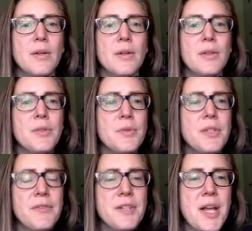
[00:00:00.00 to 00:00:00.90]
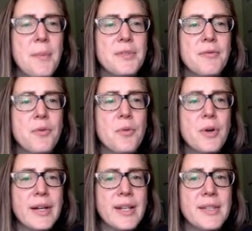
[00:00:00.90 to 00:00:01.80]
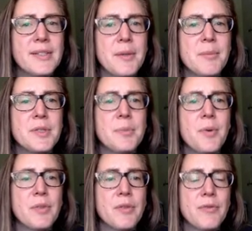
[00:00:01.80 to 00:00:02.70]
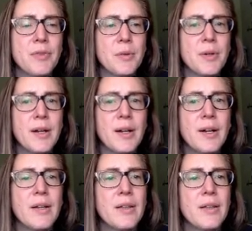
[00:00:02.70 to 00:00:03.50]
So different types of organisms, both the flora,